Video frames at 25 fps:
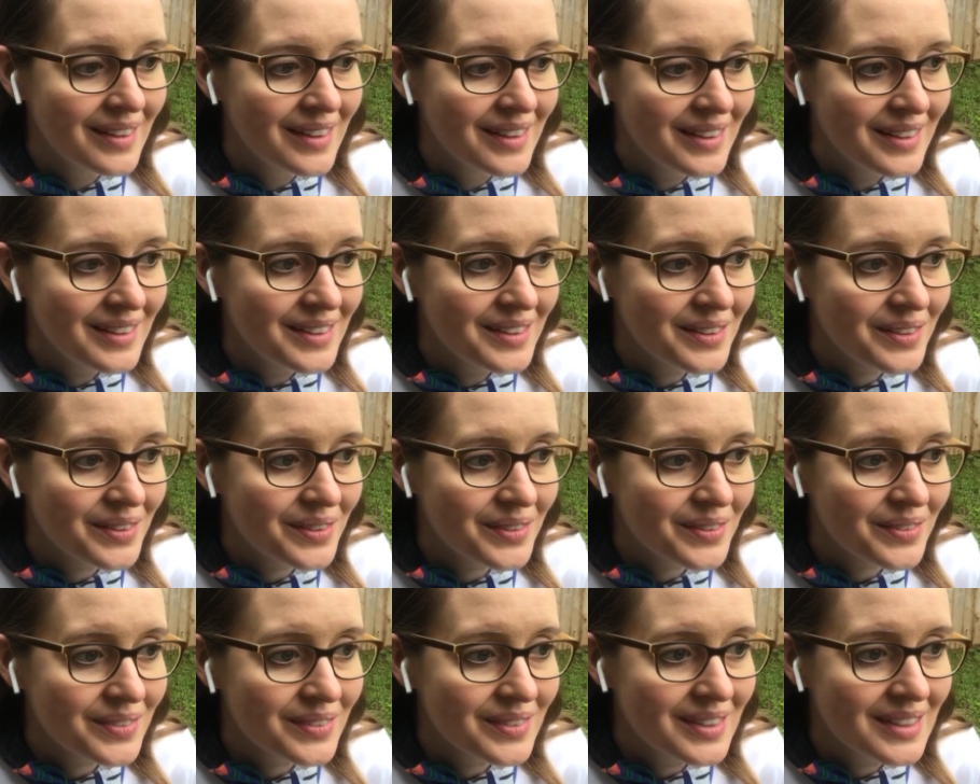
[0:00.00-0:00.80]
you know,
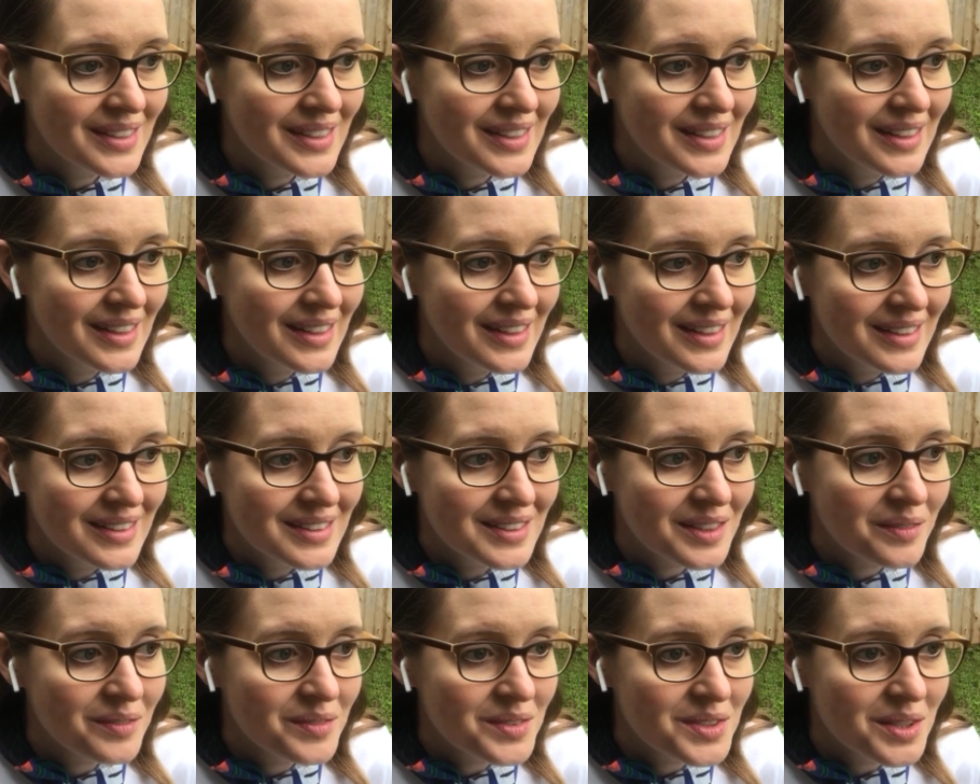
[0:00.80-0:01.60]

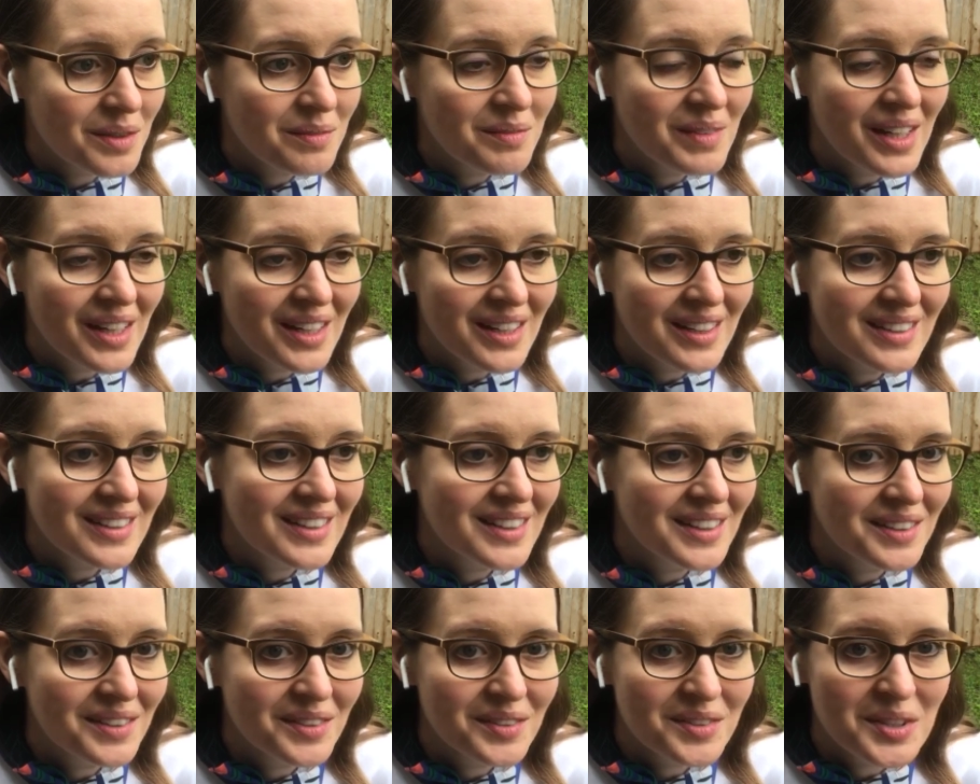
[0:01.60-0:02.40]
someday
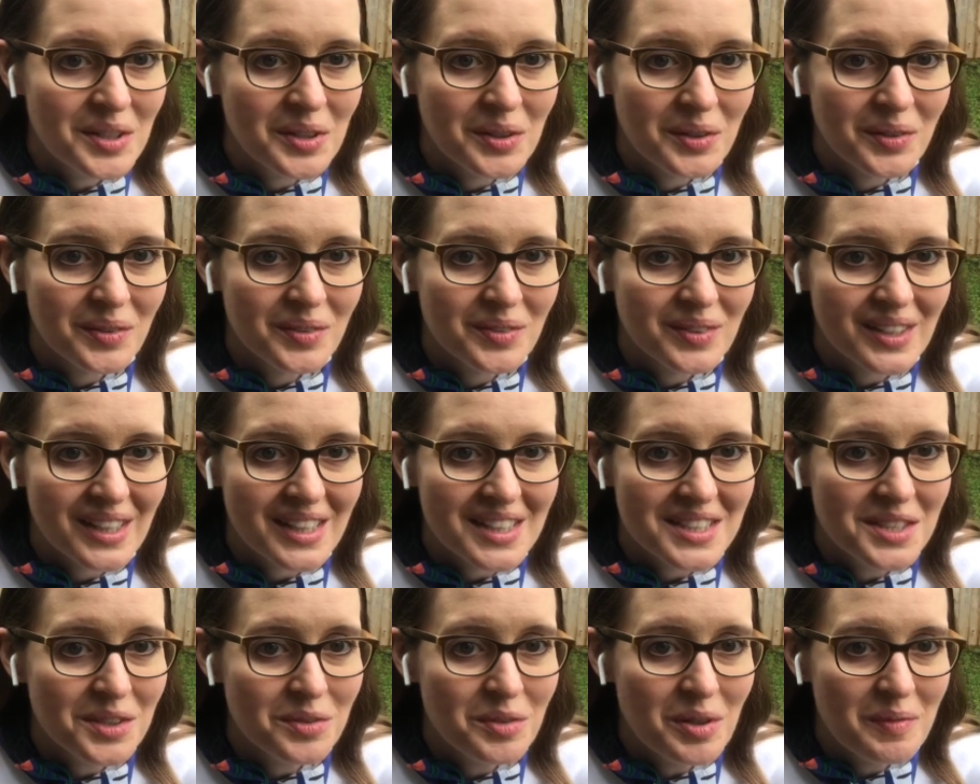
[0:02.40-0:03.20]
you know, like I
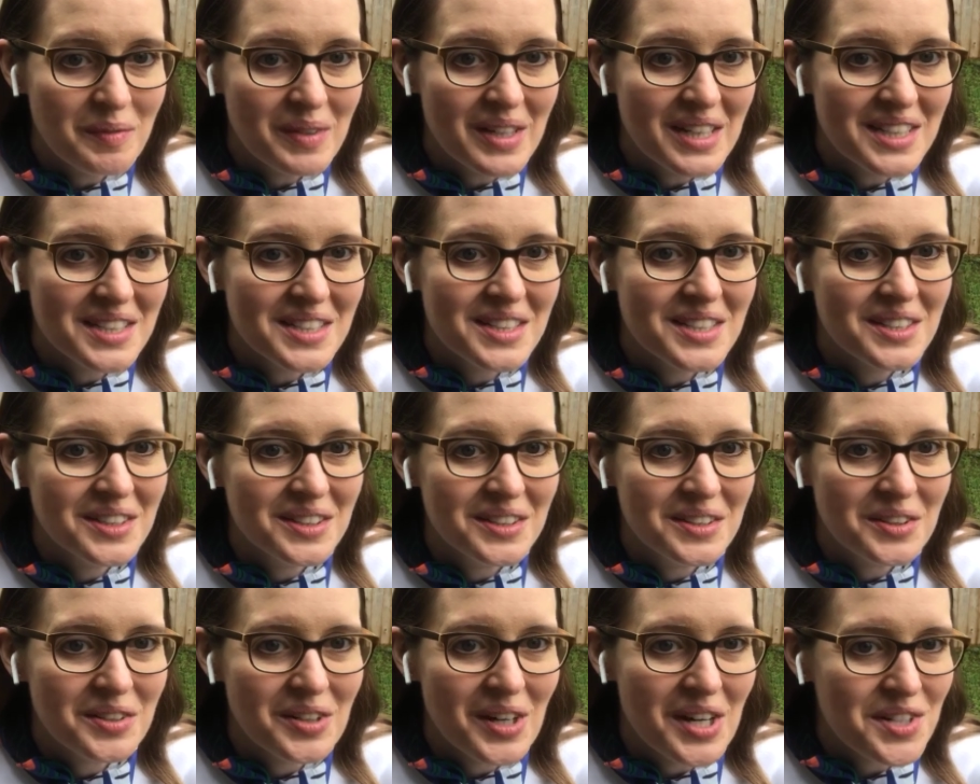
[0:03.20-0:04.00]
still want my kids to
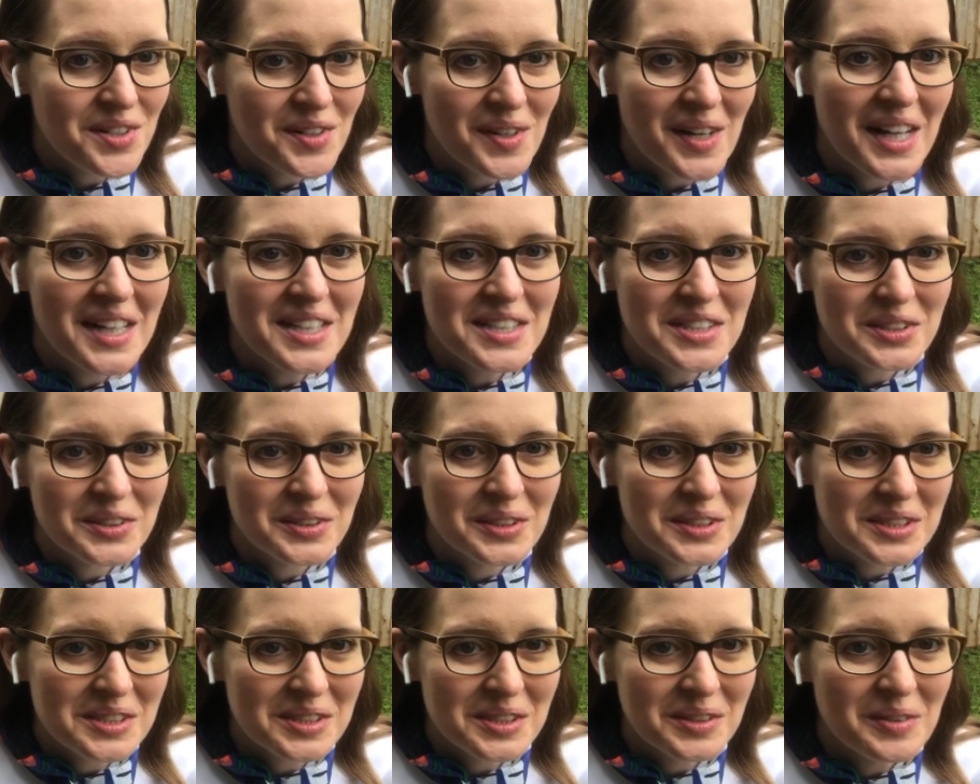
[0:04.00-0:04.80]
graduate high school. I
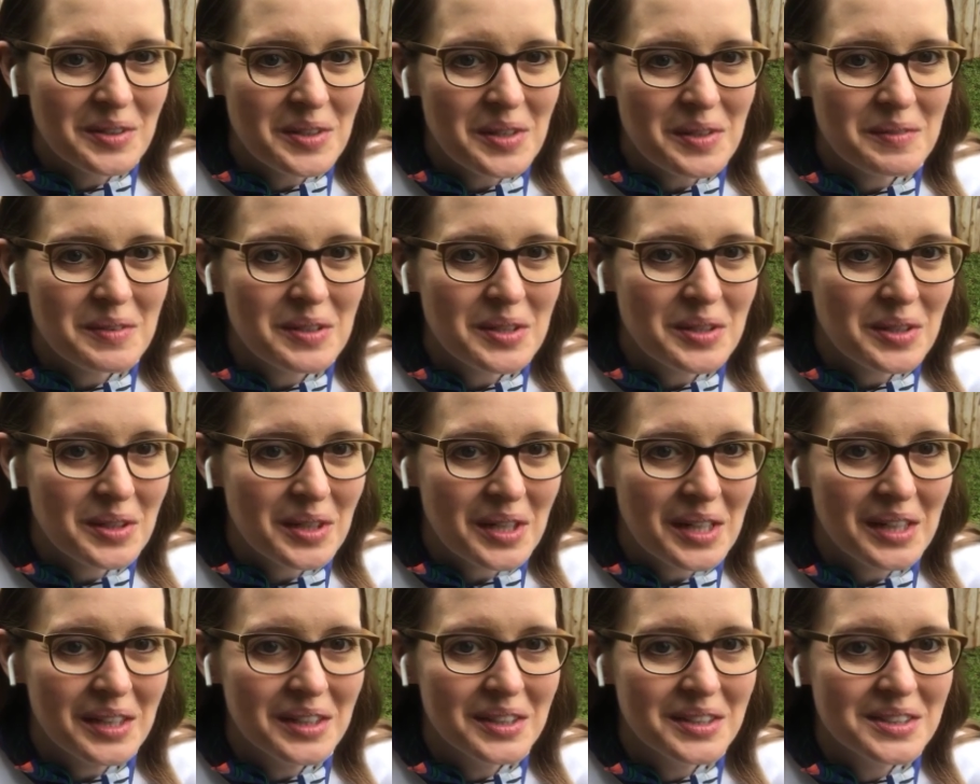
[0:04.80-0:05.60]
still want them to go to
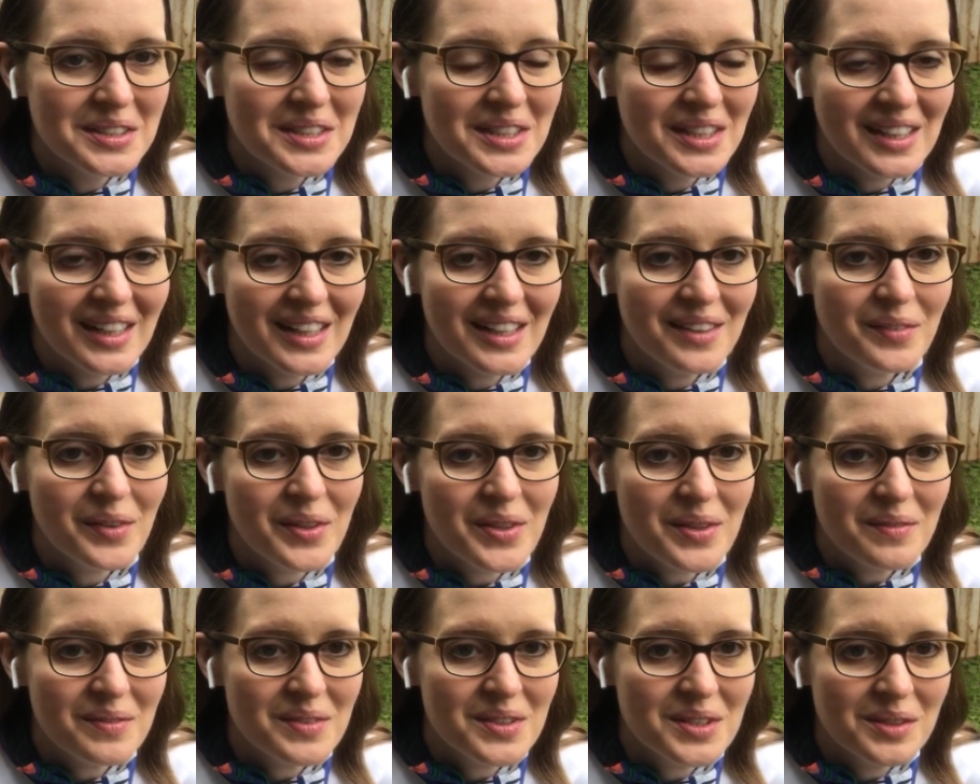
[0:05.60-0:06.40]
college, and I want
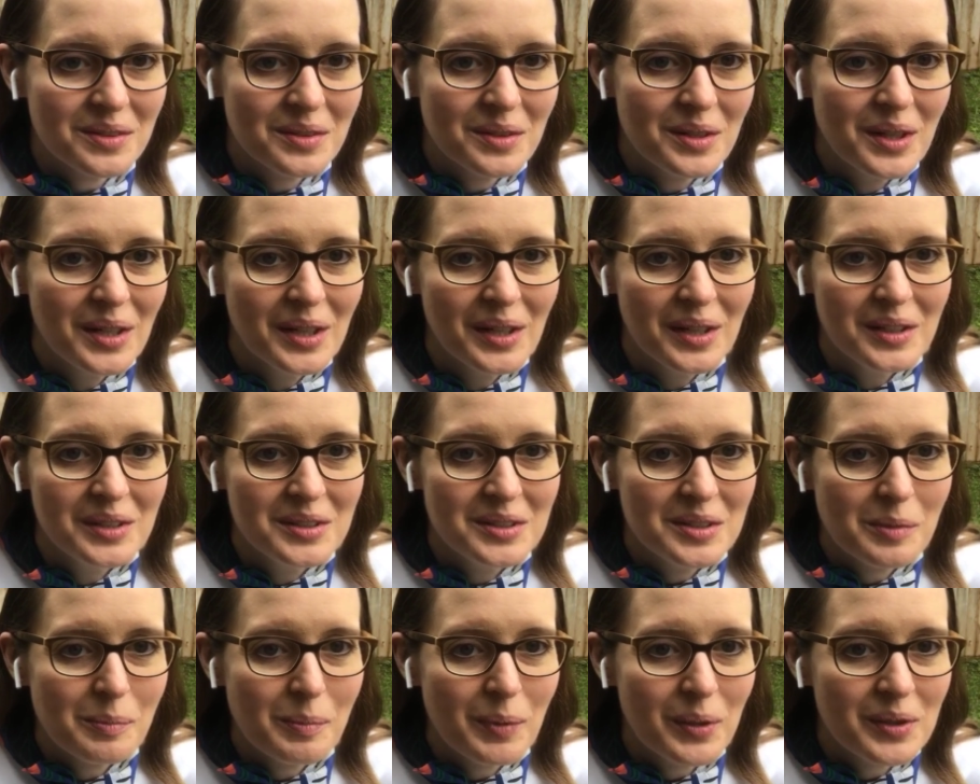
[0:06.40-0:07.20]
them
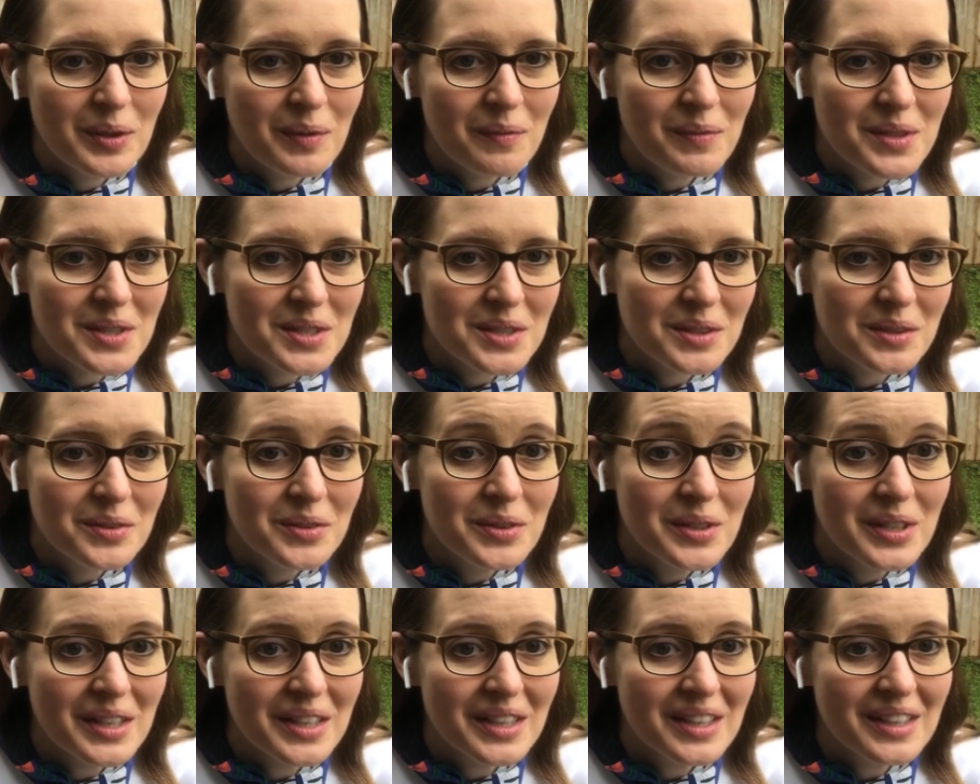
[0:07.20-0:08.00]
to build up this
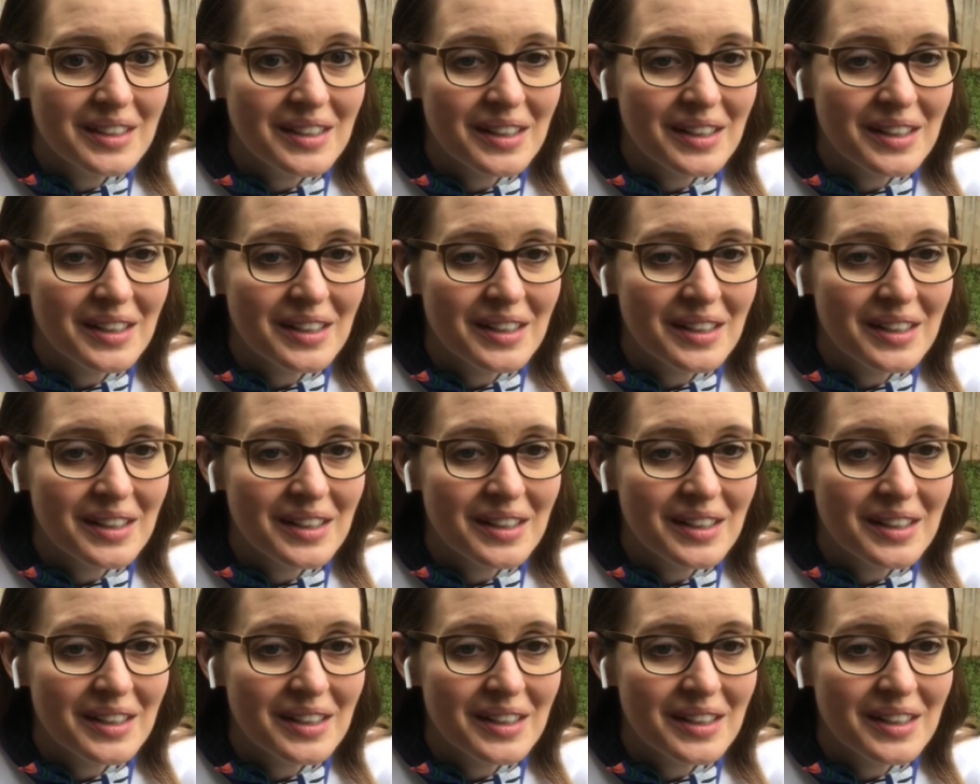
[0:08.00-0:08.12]
learning.